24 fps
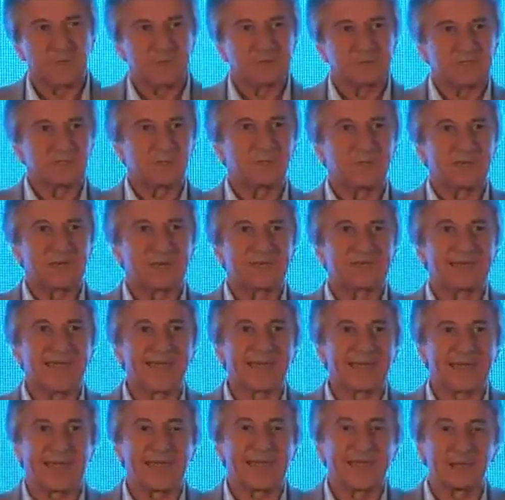just about a
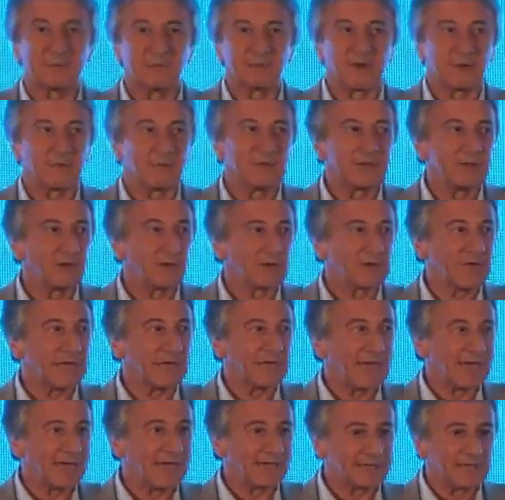decade, where we're
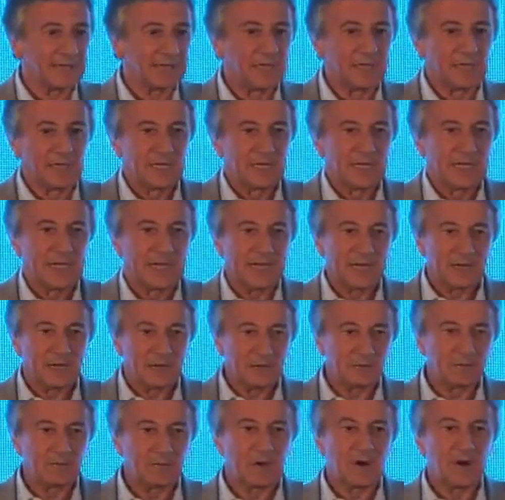looking at
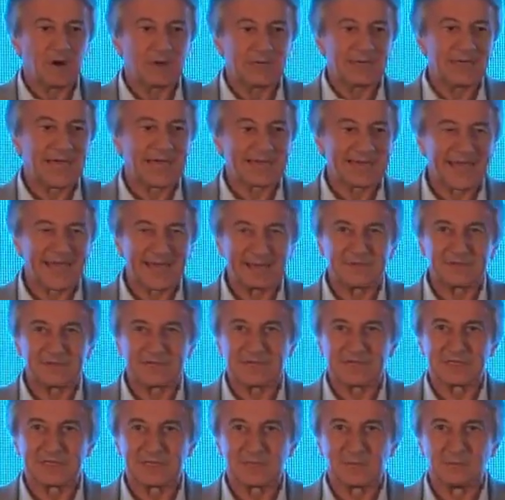how online
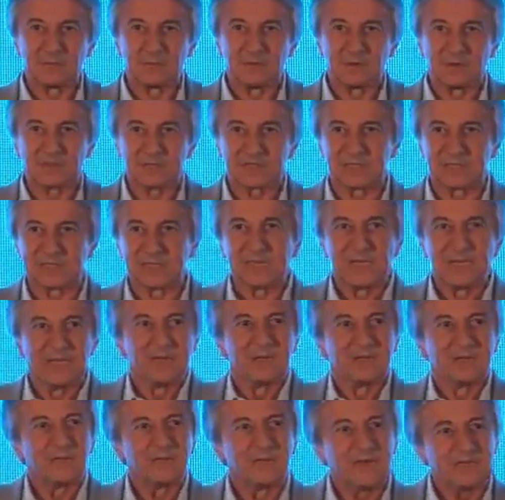advertising works. And
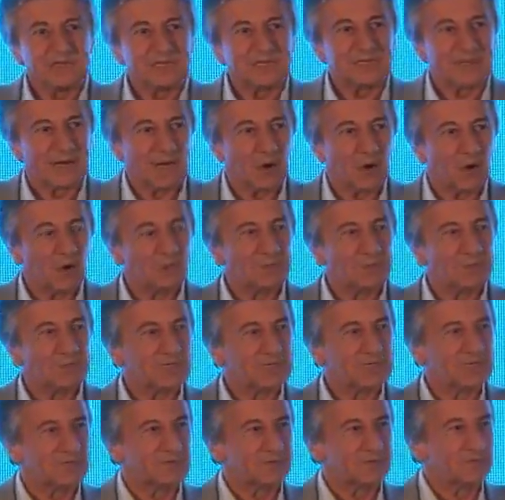the reason that I hope that
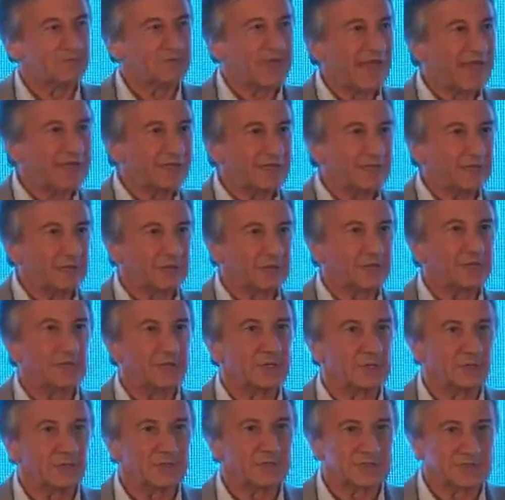this is of value to
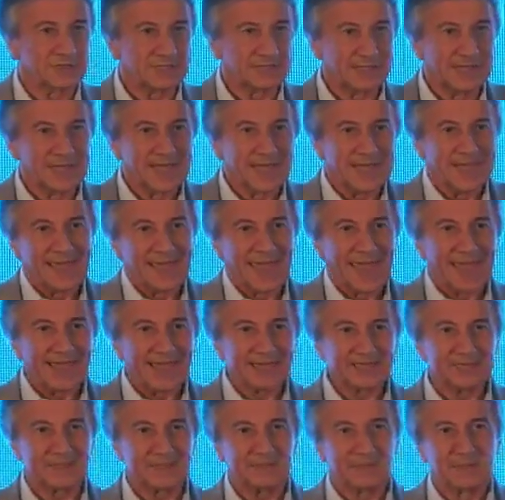you is that
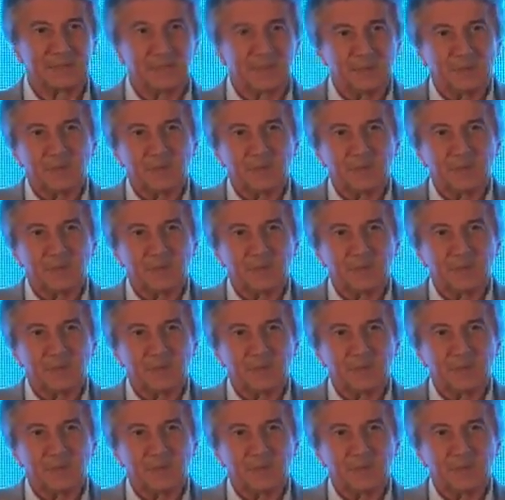as